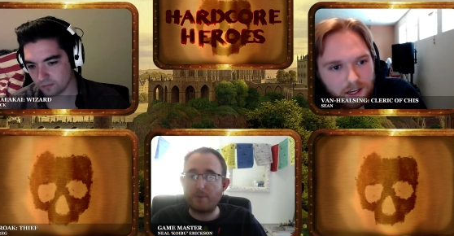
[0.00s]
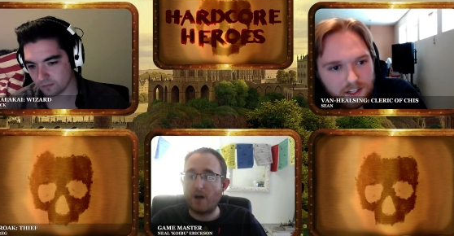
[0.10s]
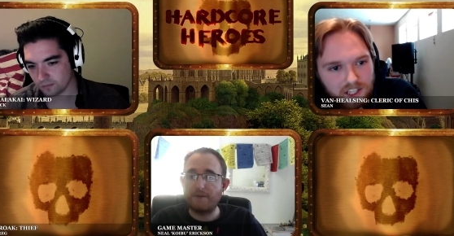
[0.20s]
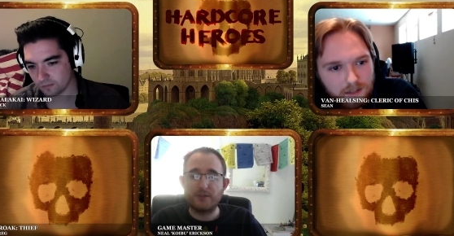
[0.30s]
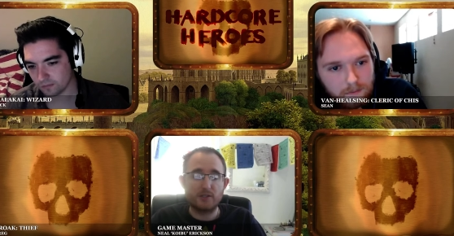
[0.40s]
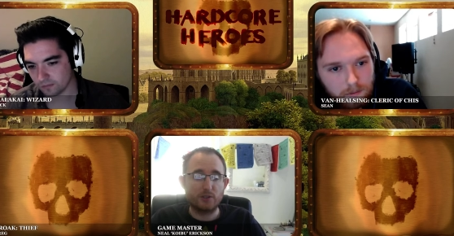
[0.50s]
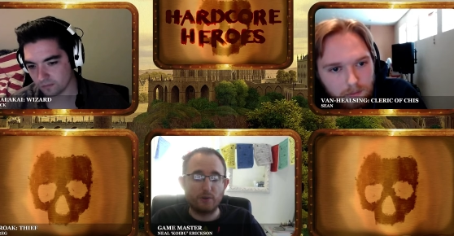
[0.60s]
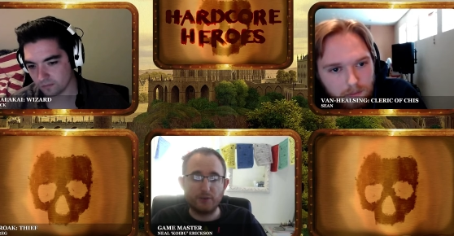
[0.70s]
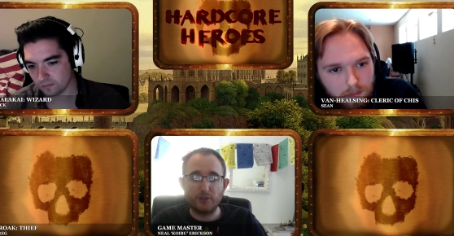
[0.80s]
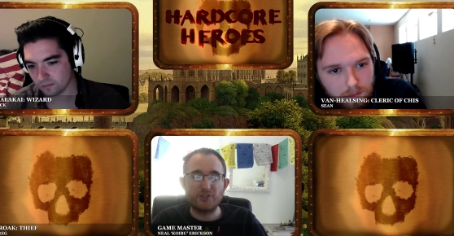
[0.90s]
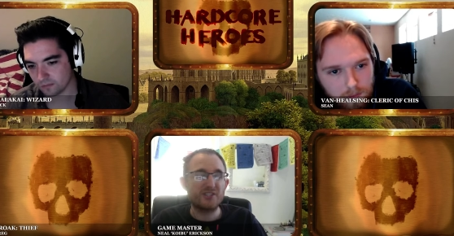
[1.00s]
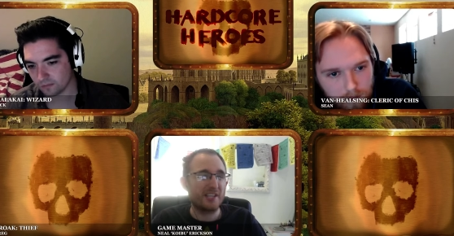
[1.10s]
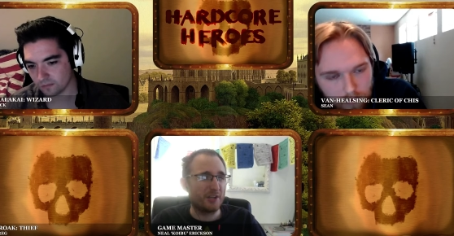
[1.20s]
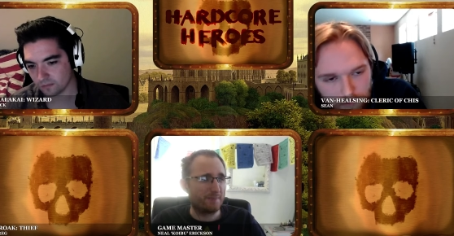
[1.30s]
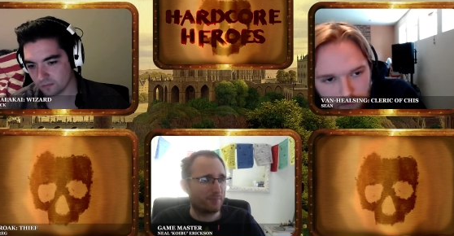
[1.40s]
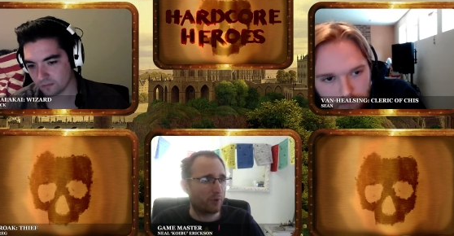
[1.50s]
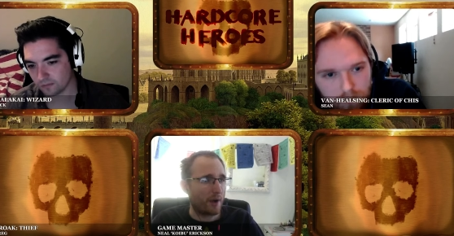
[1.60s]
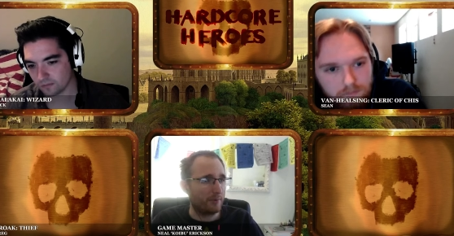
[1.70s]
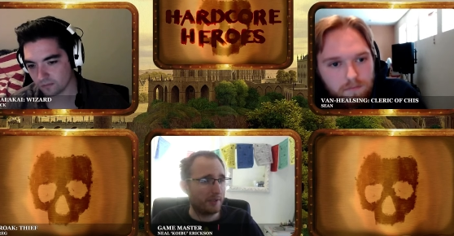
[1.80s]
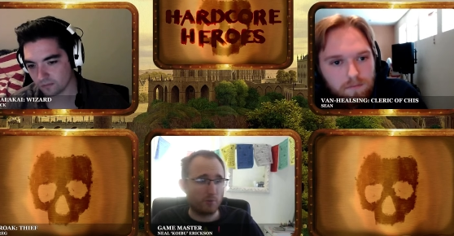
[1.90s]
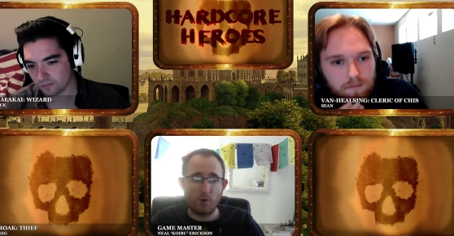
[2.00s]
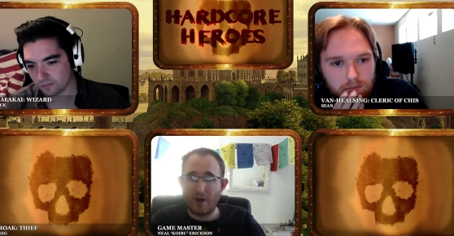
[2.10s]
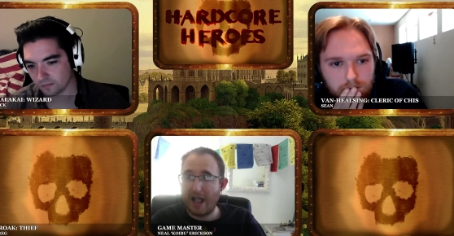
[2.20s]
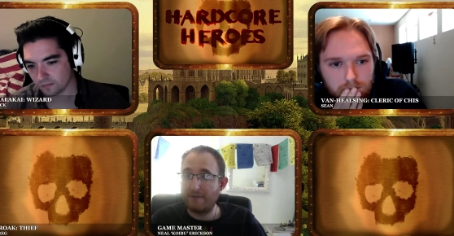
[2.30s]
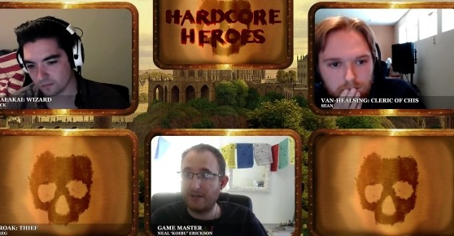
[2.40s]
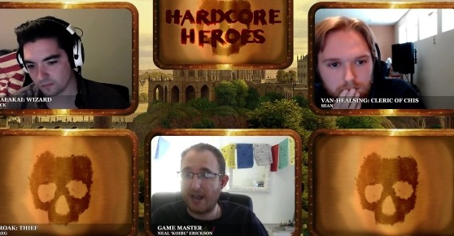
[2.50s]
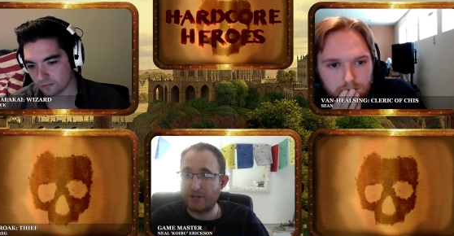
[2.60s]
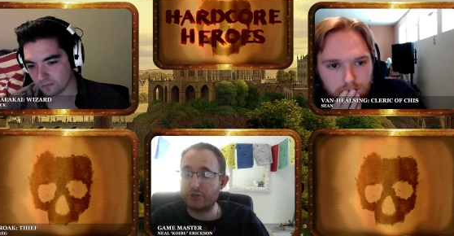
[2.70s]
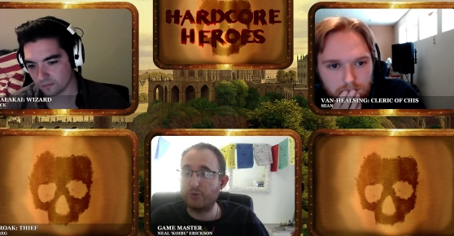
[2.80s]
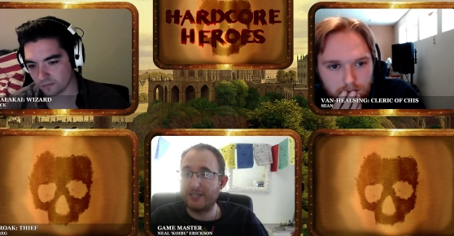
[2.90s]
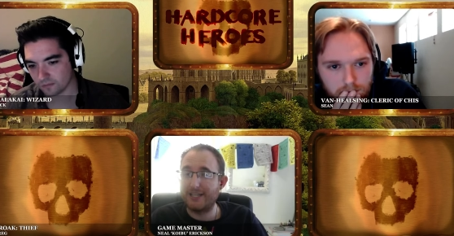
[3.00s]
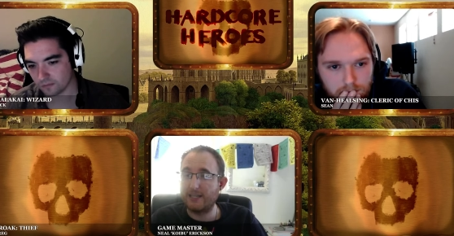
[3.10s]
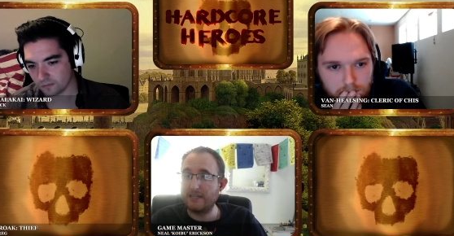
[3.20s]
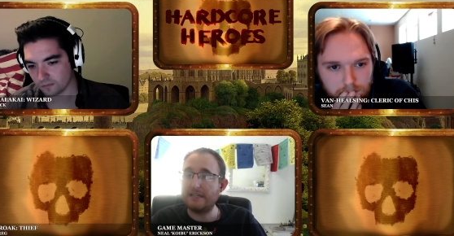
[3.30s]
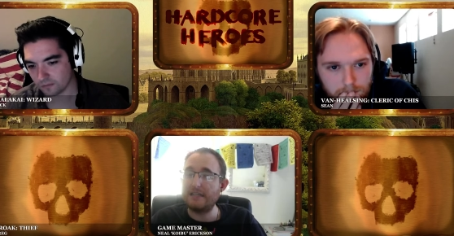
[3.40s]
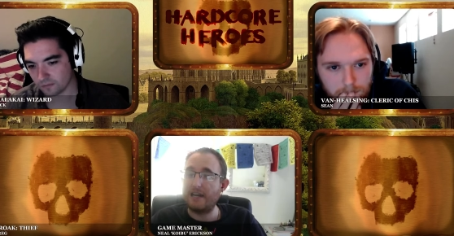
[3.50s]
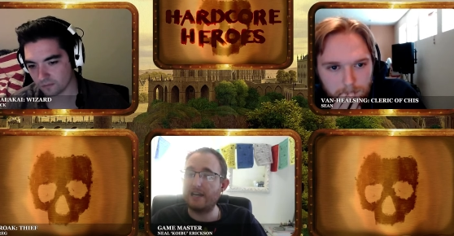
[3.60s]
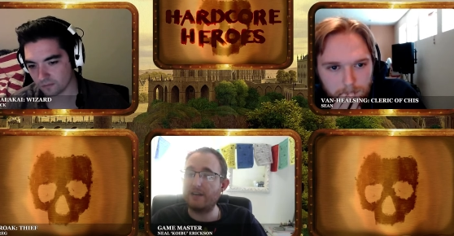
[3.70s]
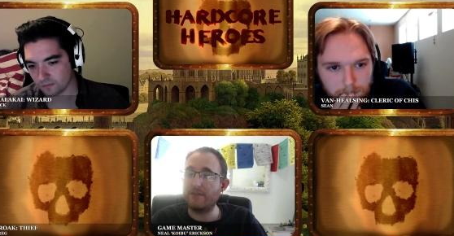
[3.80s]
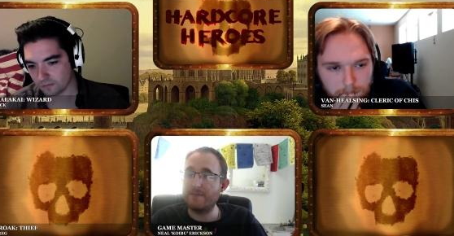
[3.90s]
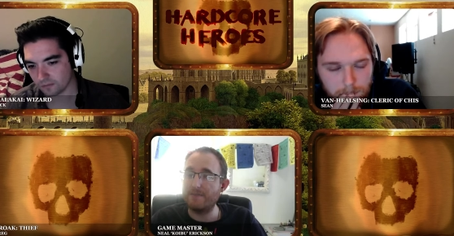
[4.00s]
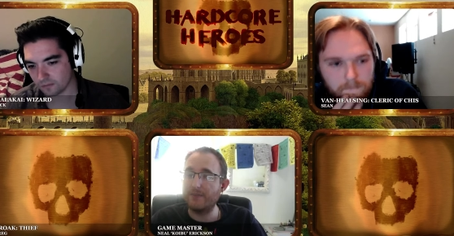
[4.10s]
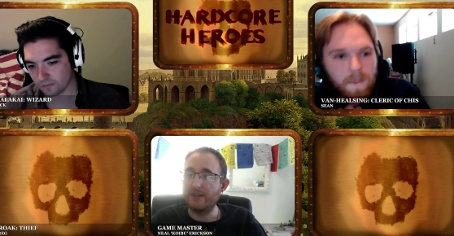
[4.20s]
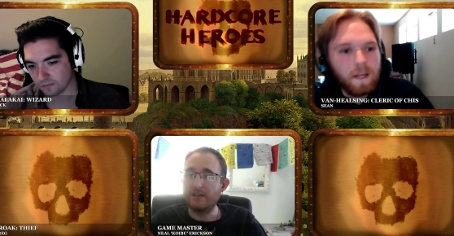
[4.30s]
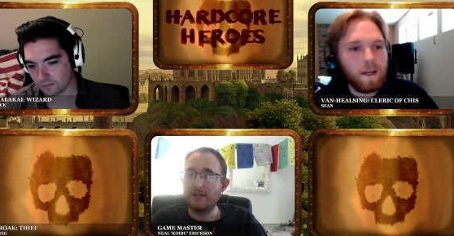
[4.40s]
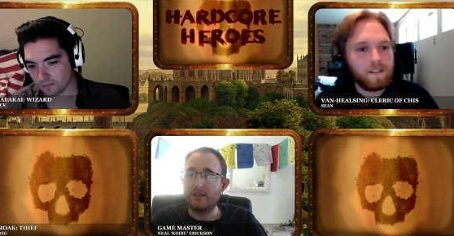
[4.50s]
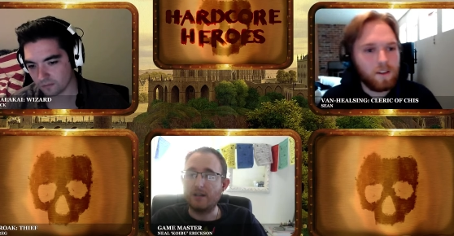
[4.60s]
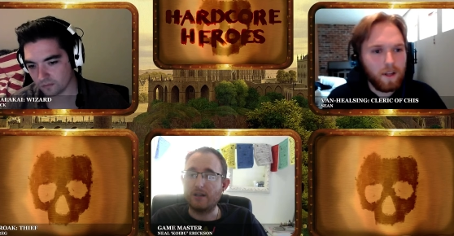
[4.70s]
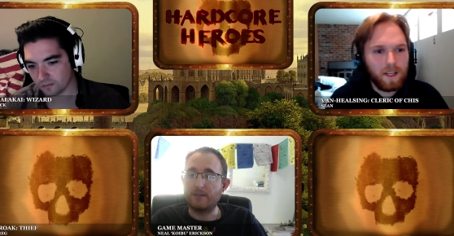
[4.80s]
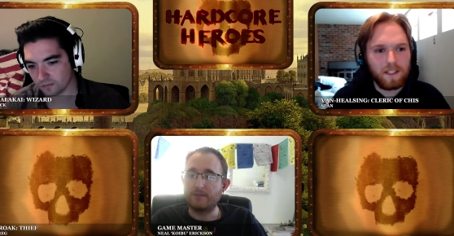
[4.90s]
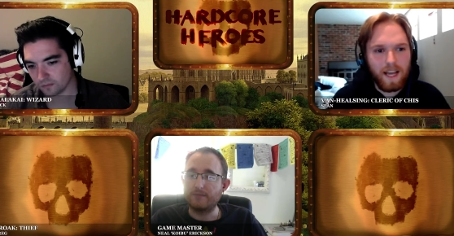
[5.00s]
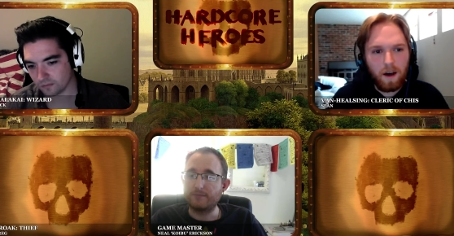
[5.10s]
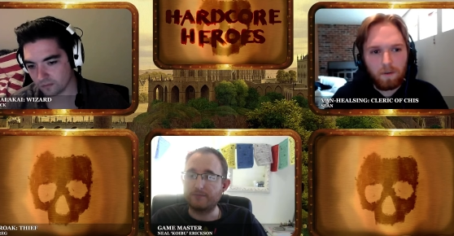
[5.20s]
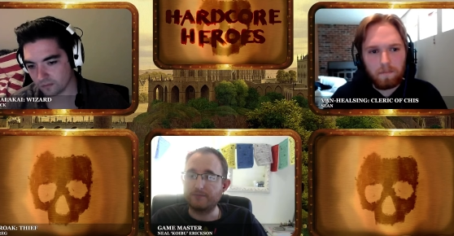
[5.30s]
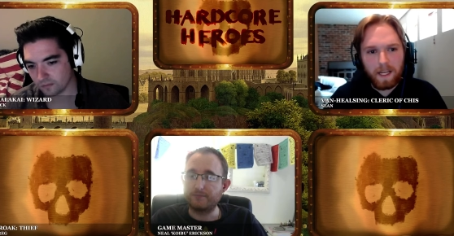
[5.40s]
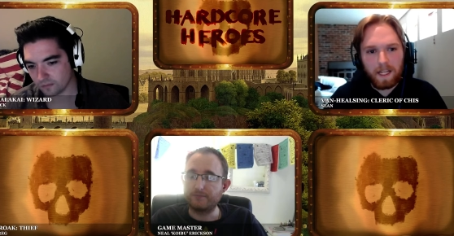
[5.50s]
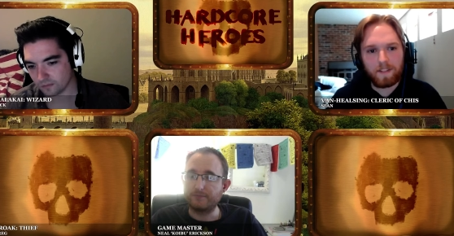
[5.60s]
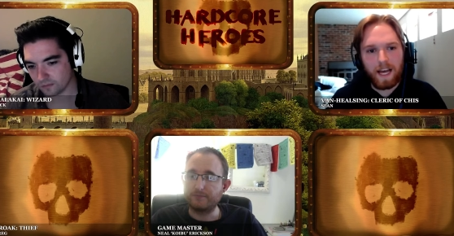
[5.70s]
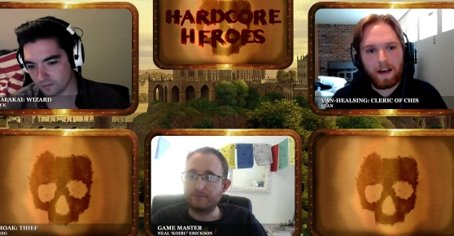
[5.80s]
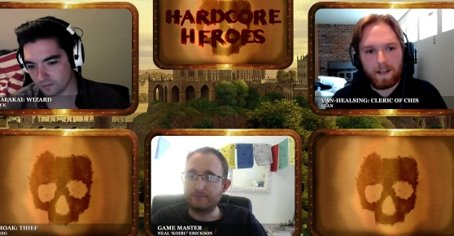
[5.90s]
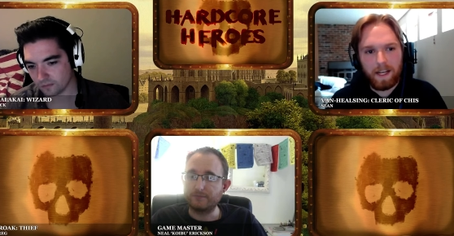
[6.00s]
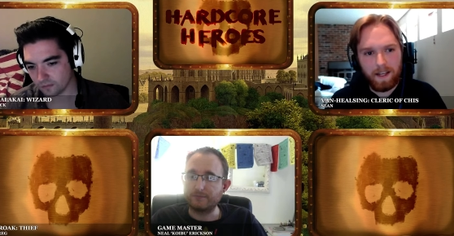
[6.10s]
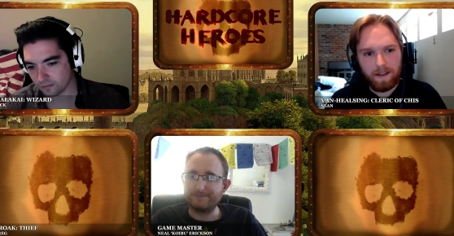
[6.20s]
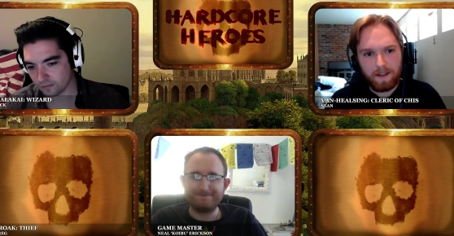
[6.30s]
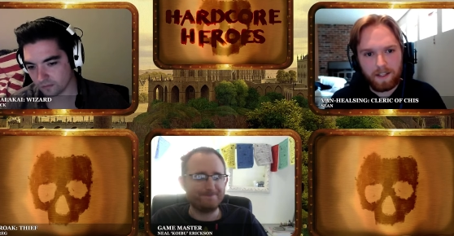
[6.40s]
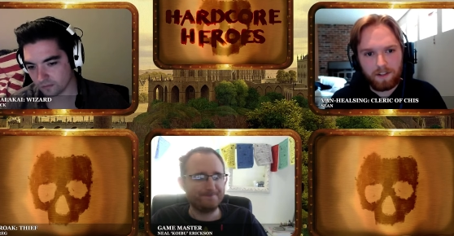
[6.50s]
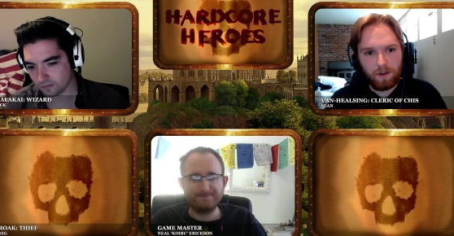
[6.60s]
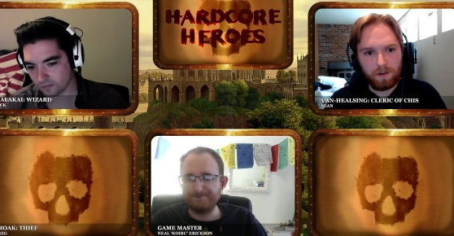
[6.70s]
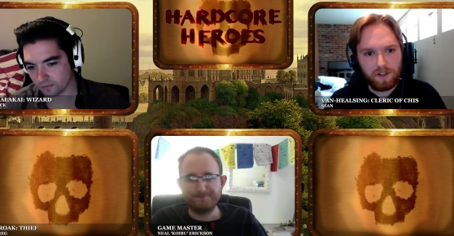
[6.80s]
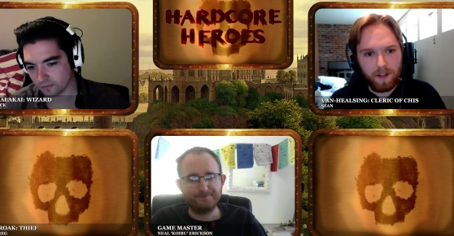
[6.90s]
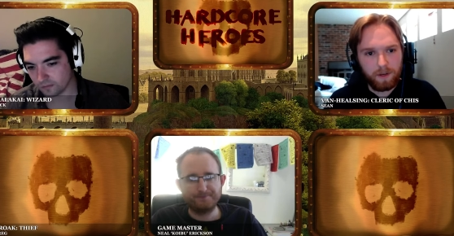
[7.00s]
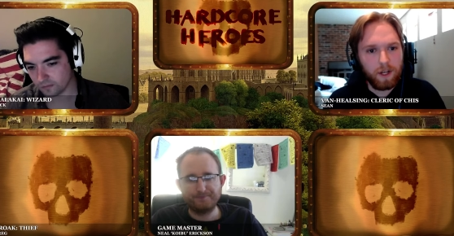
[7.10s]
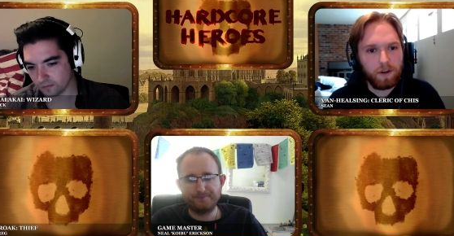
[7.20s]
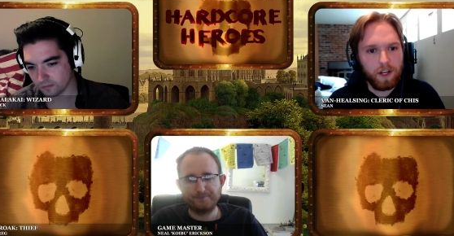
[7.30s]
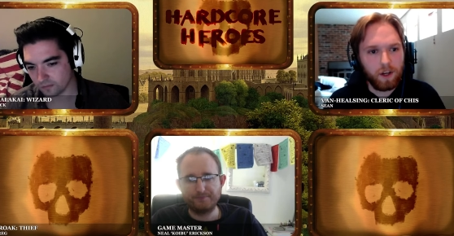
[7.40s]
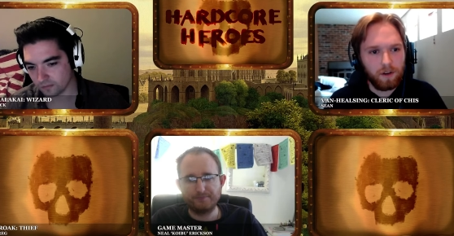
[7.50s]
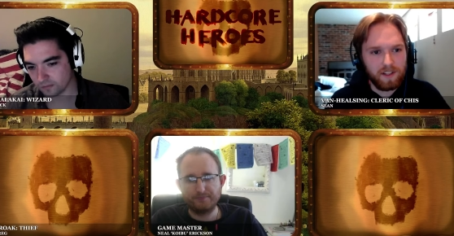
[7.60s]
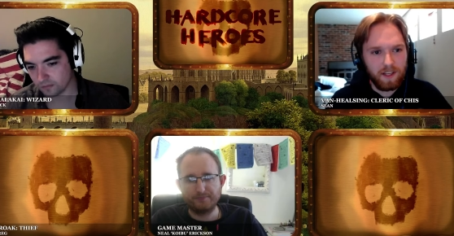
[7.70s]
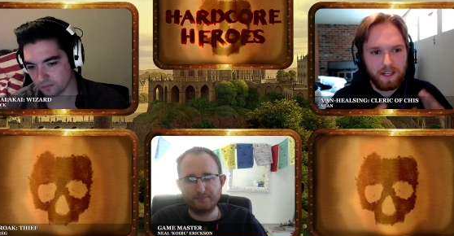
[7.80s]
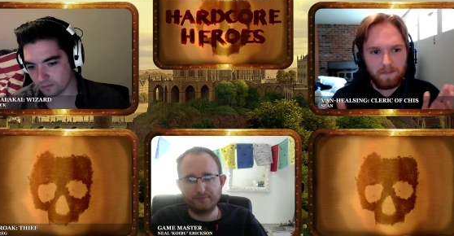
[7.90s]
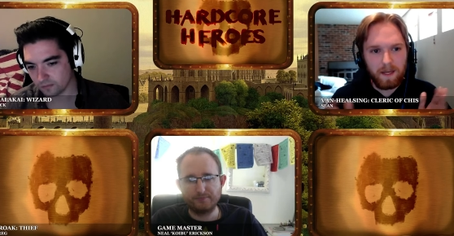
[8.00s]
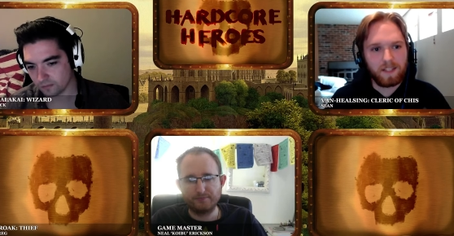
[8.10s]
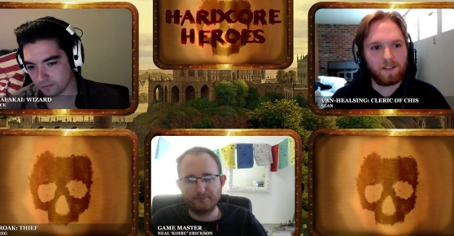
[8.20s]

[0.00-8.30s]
Speaker 1: off in these little villages. They probably won't have an actual inn in any of them
Speaker 2: is there like a town big enough to have an inn that's closer? Like we don't need to go to something as big as